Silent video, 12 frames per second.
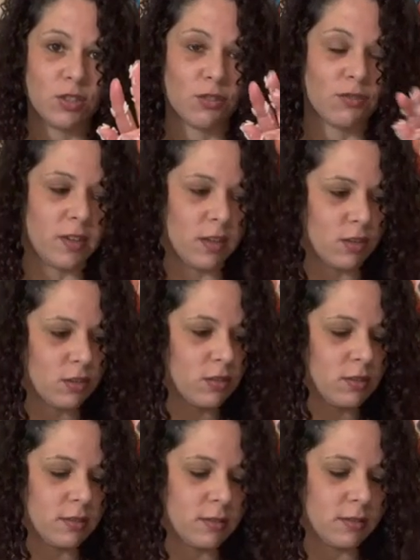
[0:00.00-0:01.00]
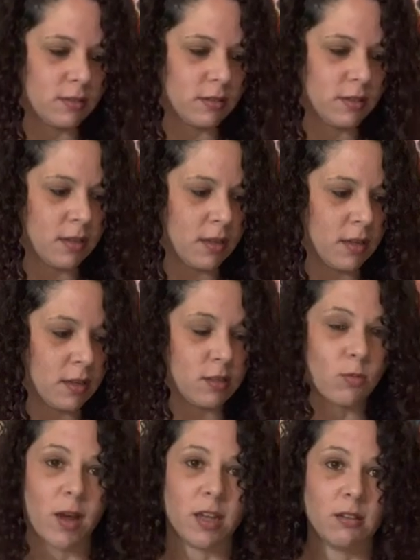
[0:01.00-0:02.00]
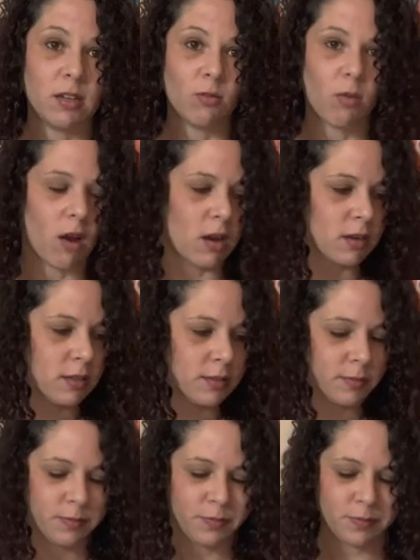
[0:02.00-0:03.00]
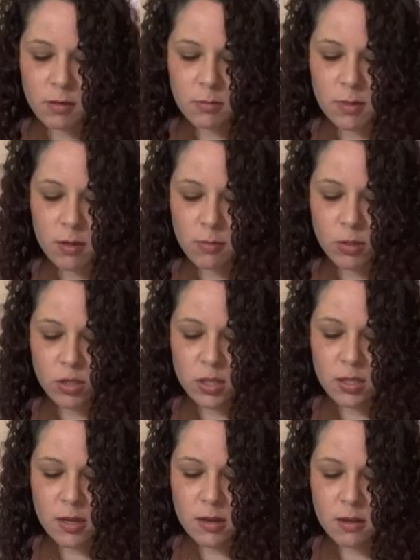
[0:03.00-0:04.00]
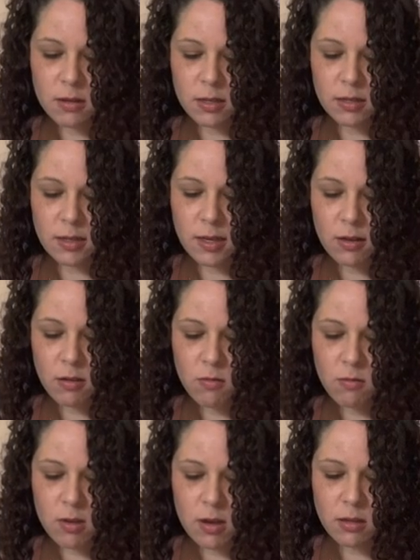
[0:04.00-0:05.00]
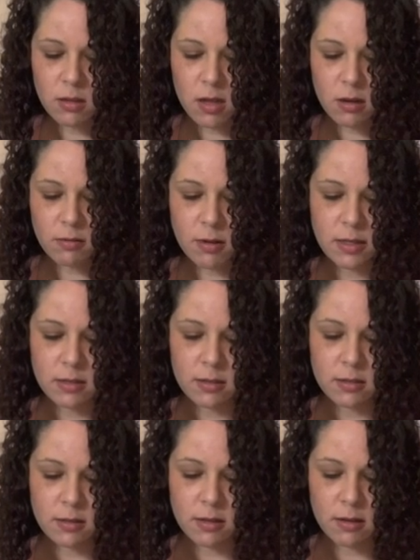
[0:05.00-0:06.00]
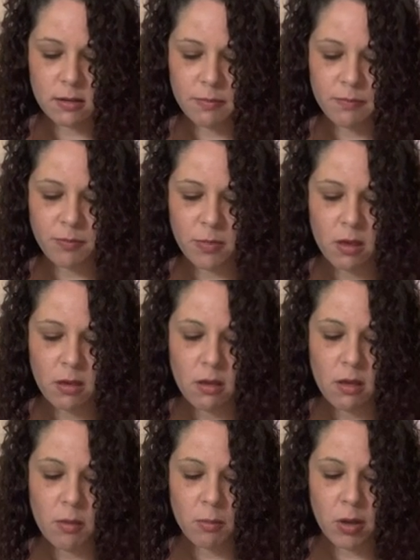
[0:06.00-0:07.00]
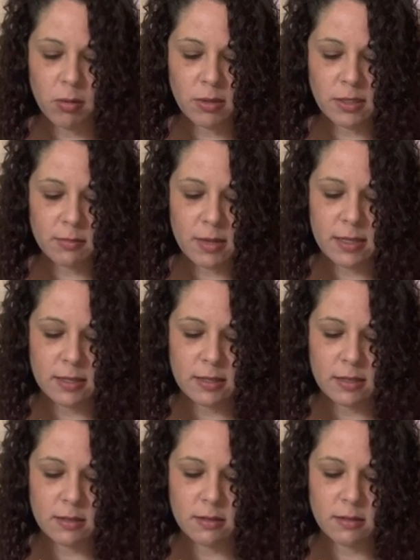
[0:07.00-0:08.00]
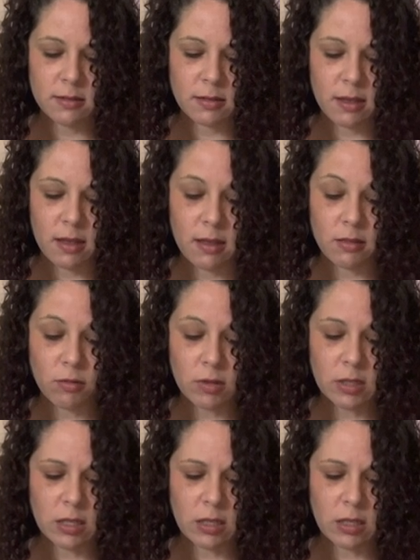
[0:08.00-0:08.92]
to your fingers. That's why you need water. I'm gonna push it down because I don't want a lot of rice this time. Publix makes these and they're really